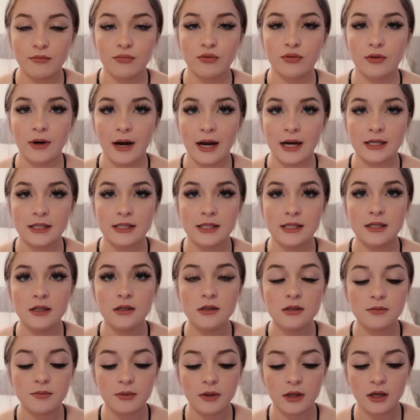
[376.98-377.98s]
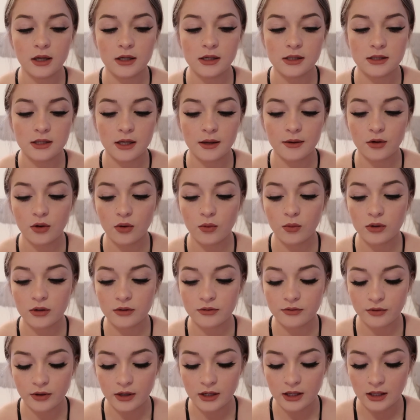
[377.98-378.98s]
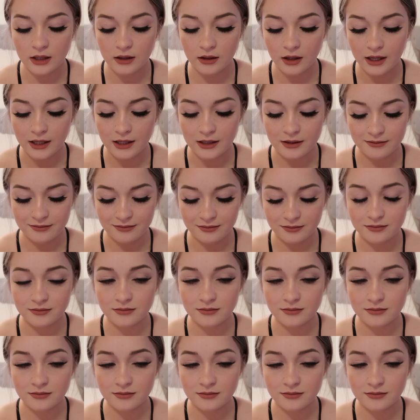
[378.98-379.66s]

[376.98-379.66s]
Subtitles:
practice because I don't want to freaking like